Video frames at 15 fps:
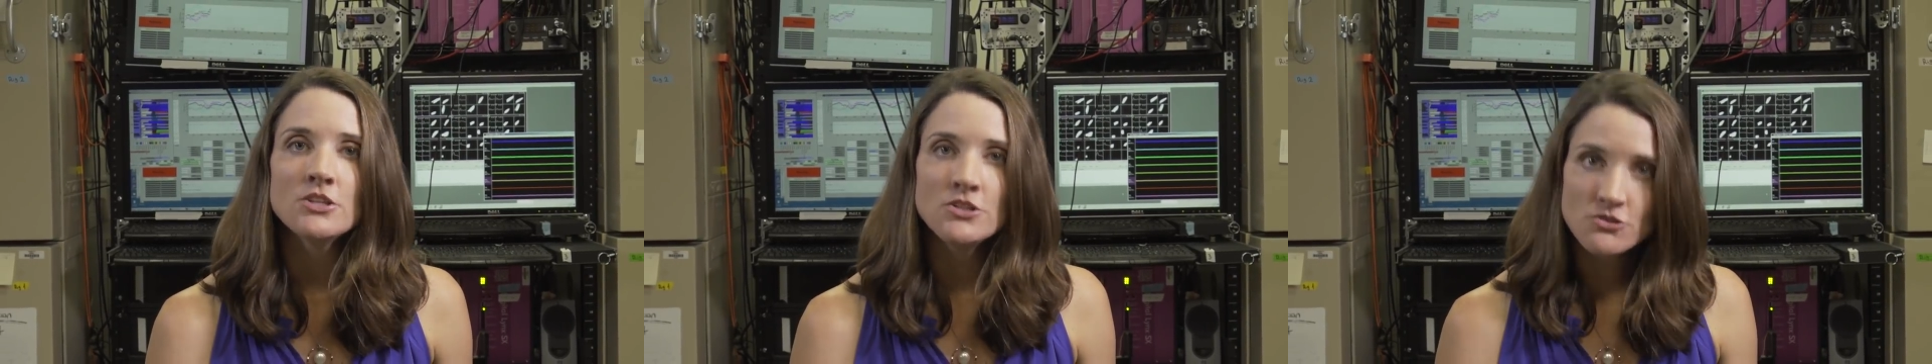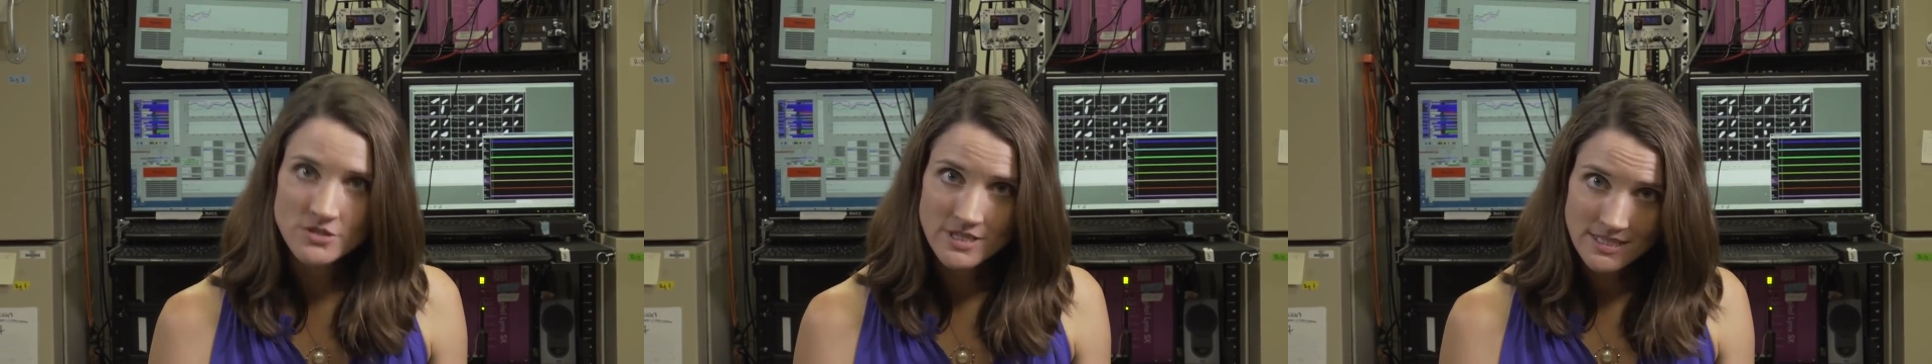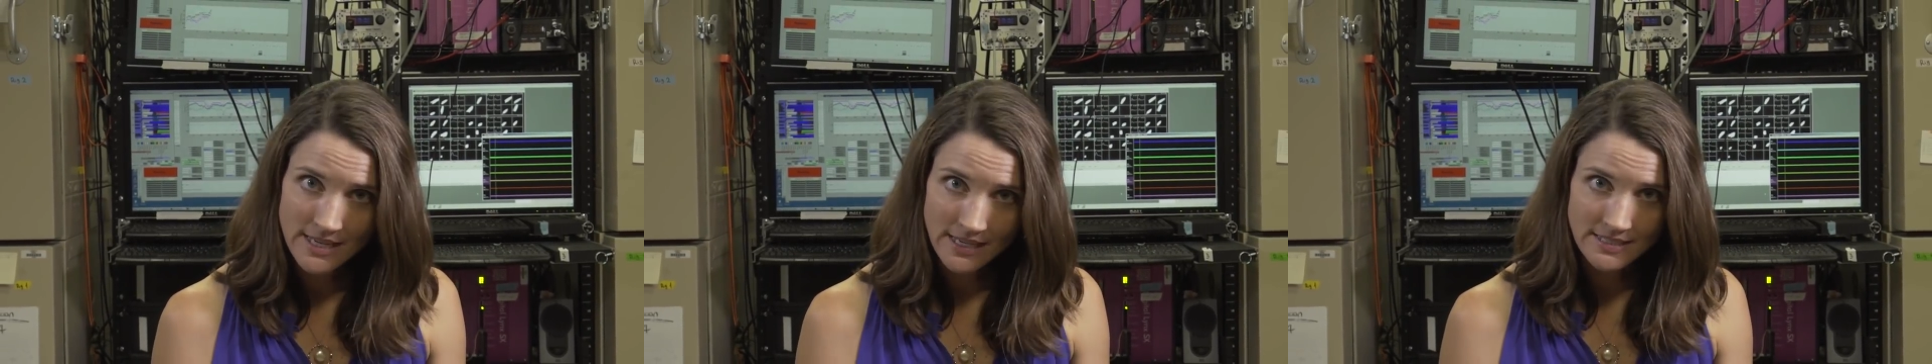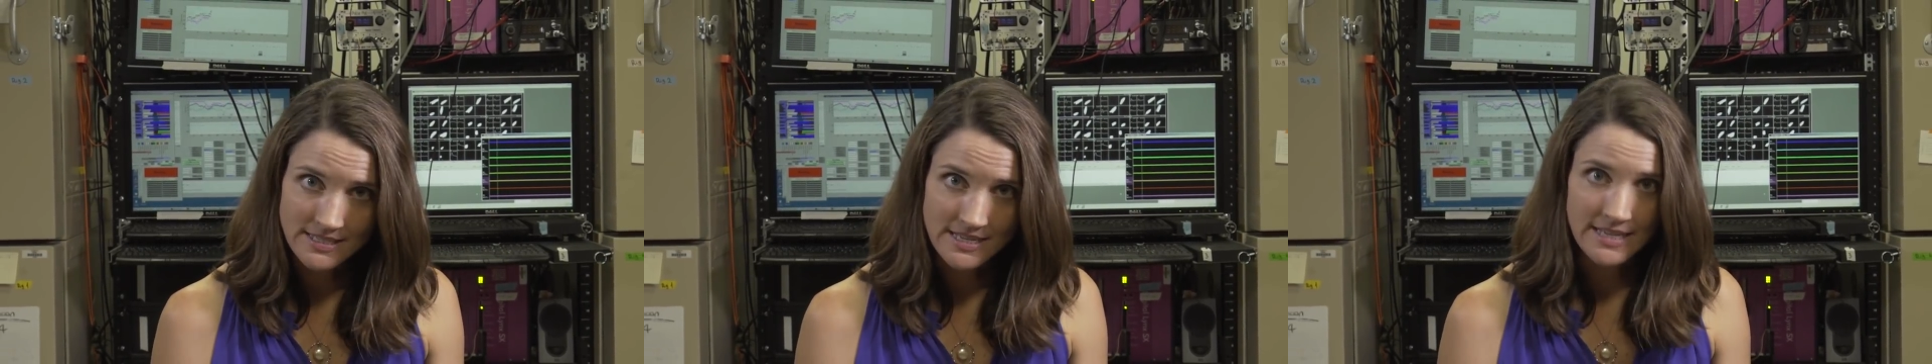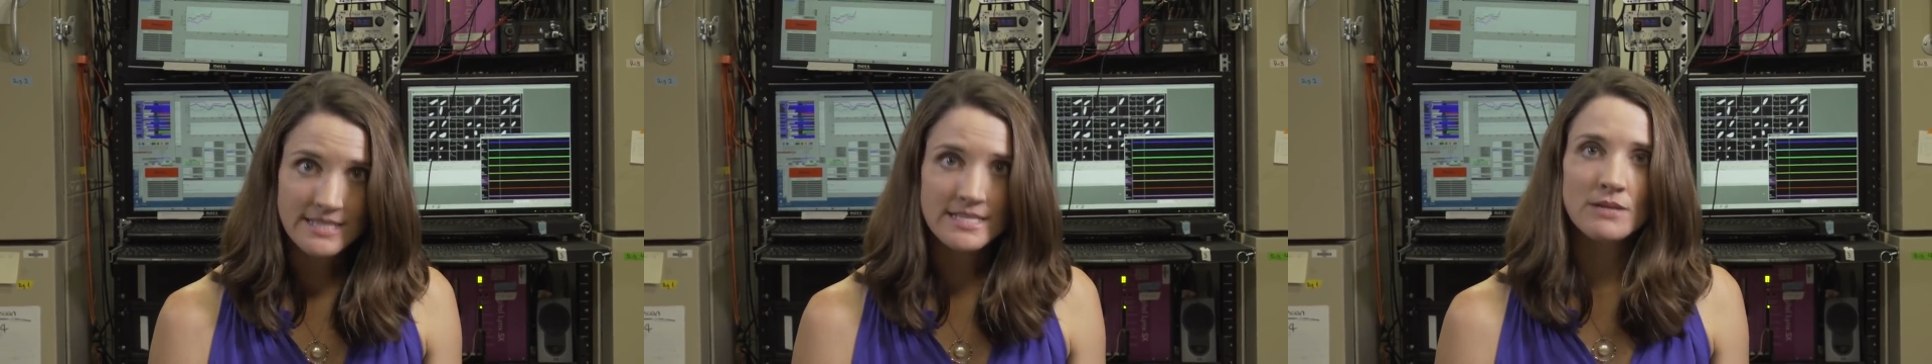Using
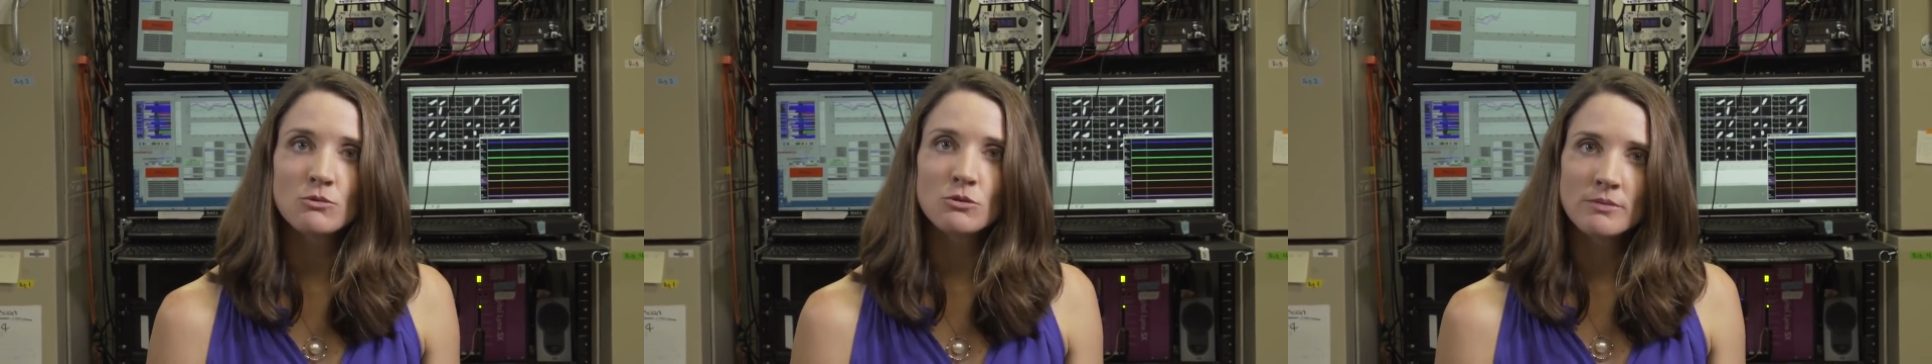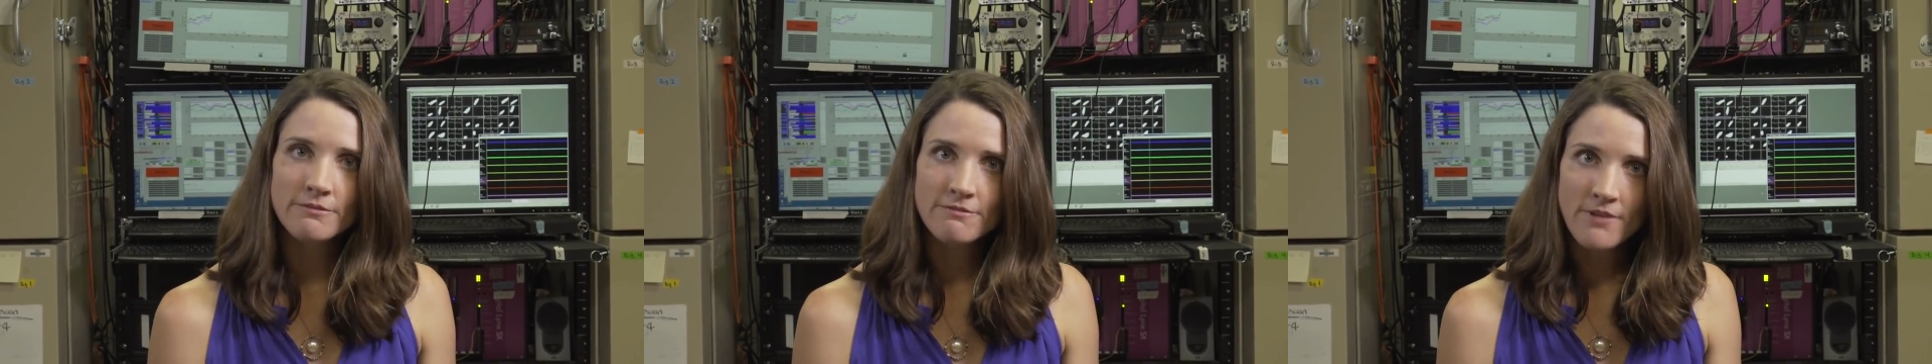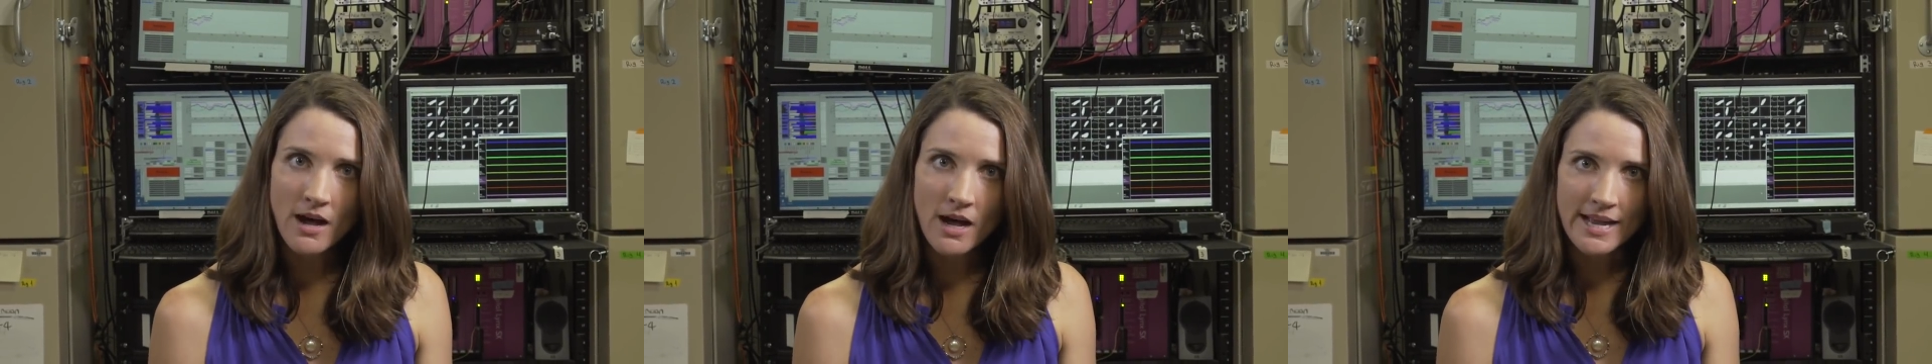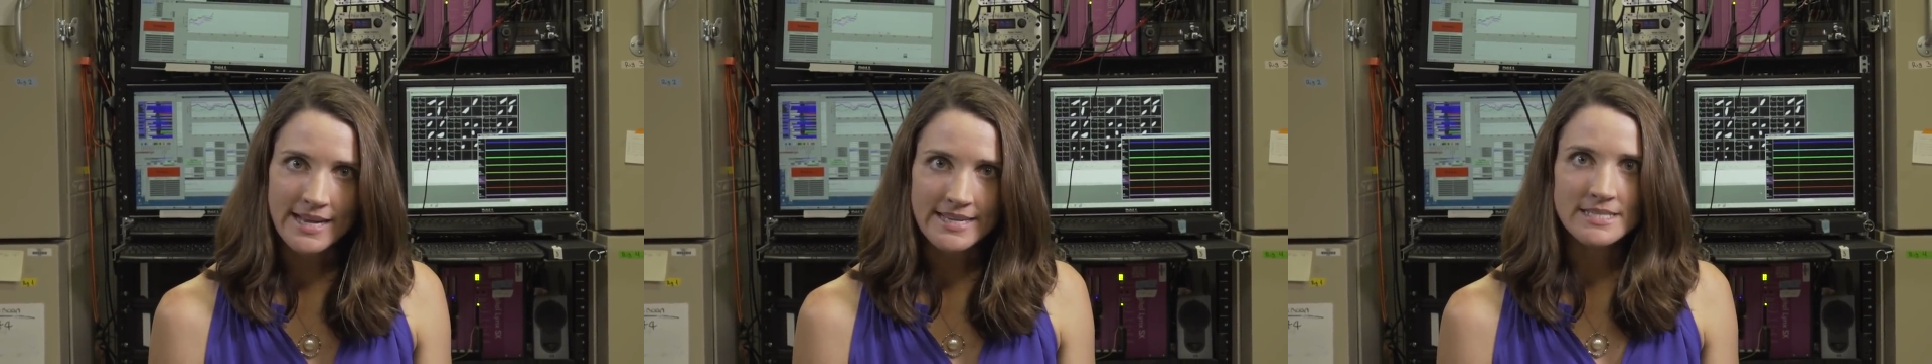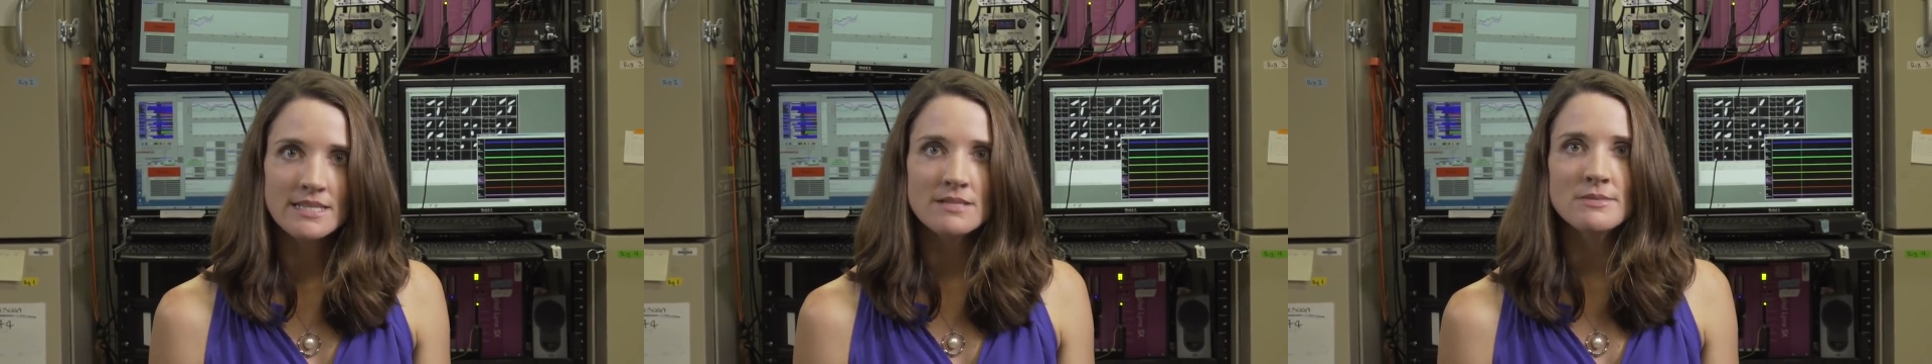techniques that were
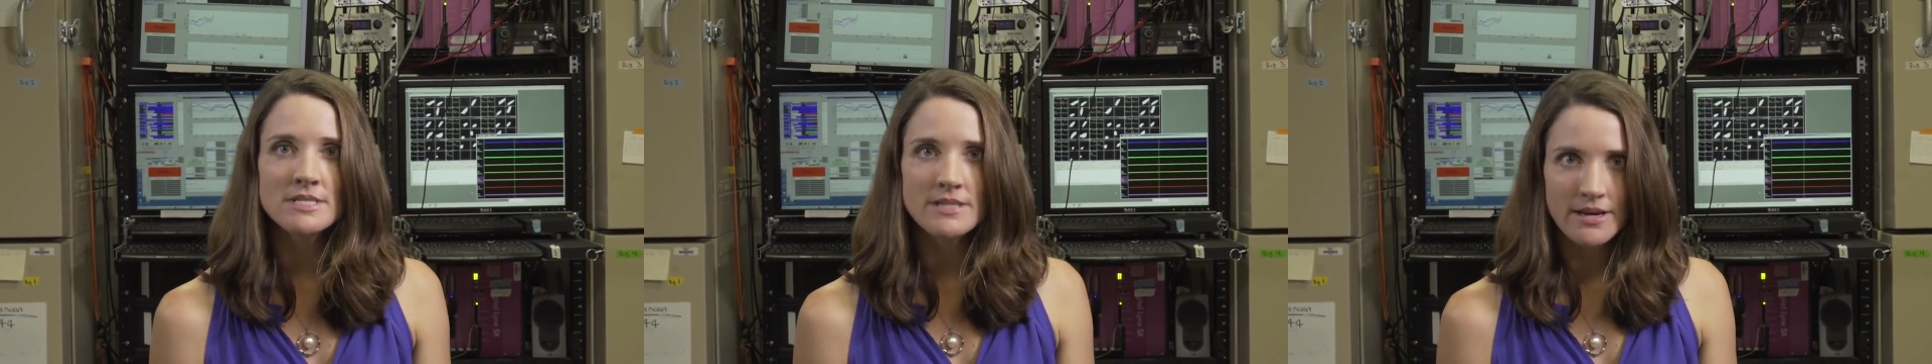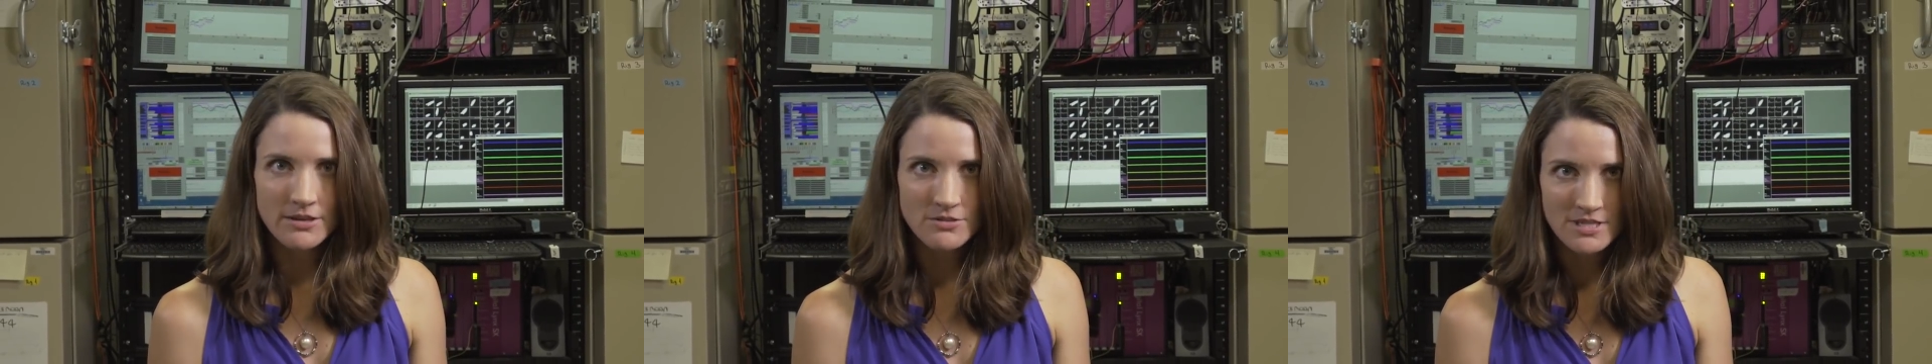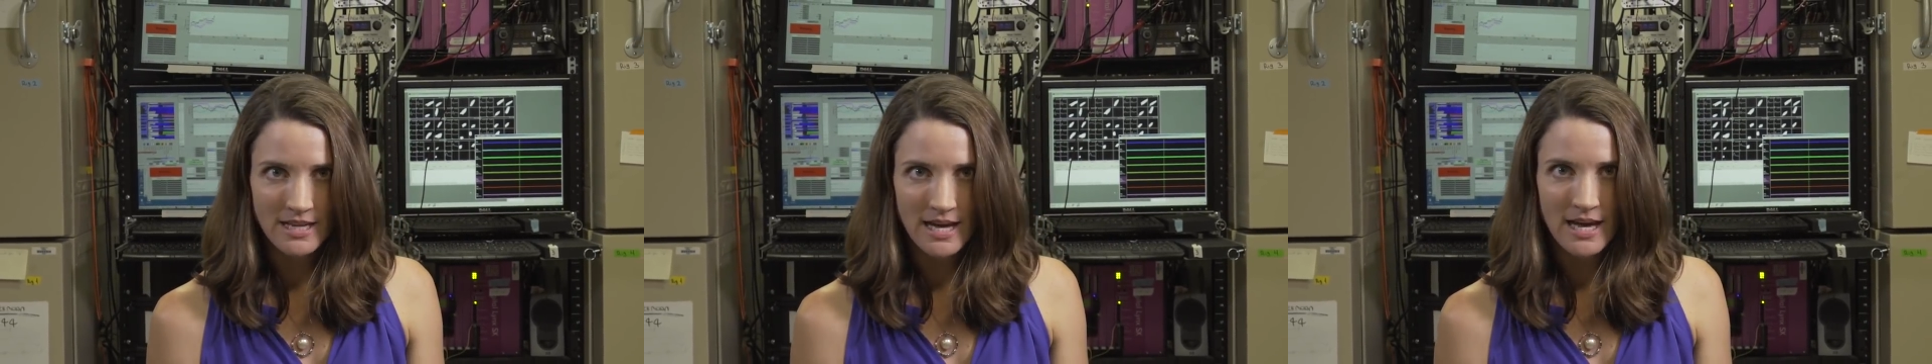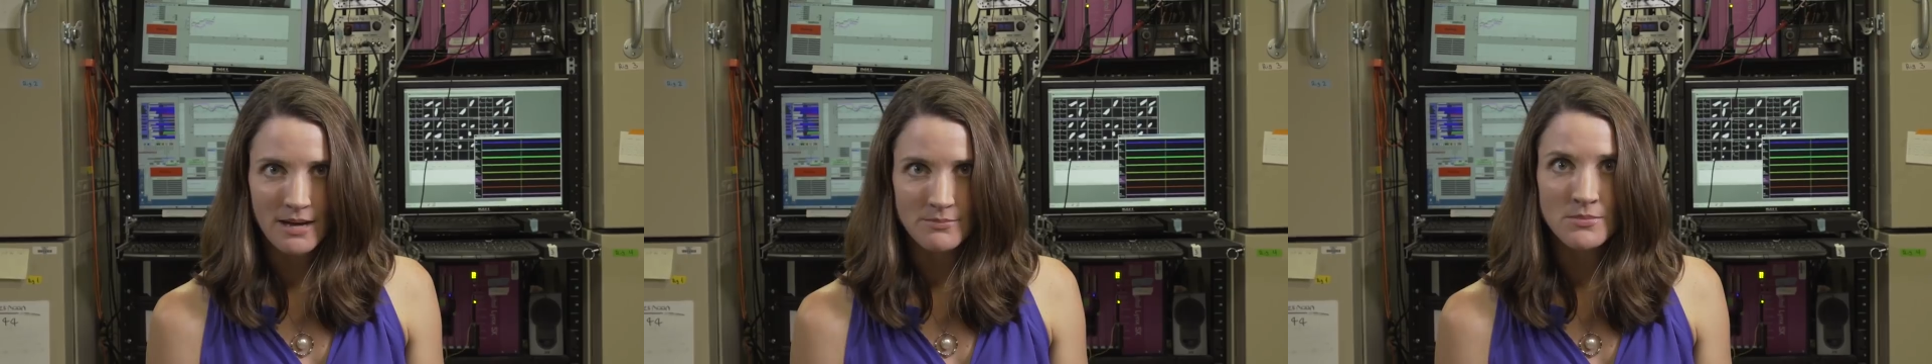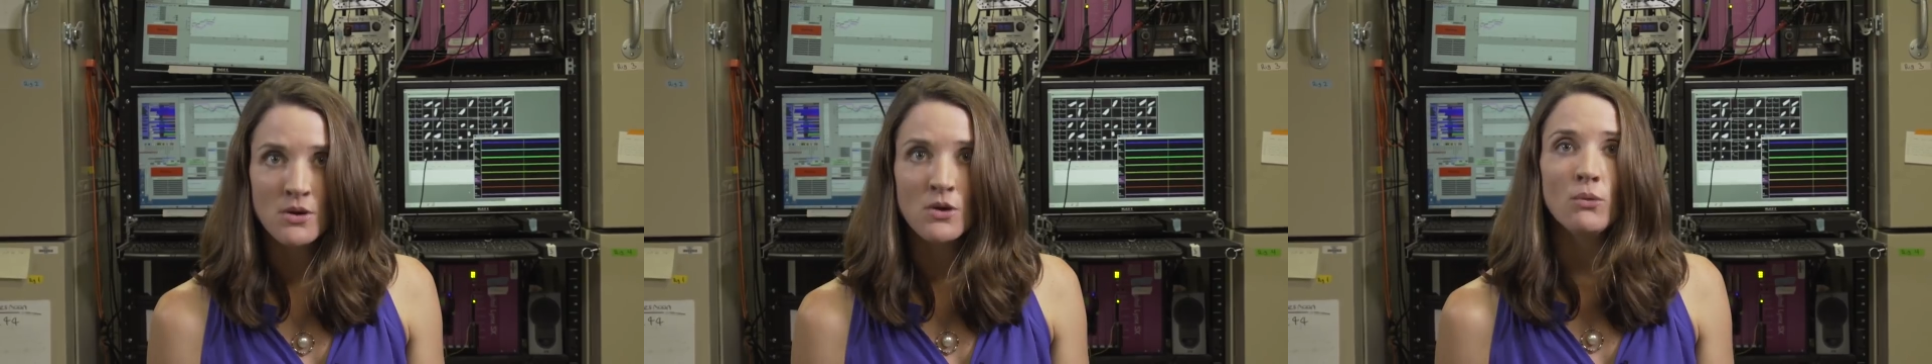refined in Matteo's lab,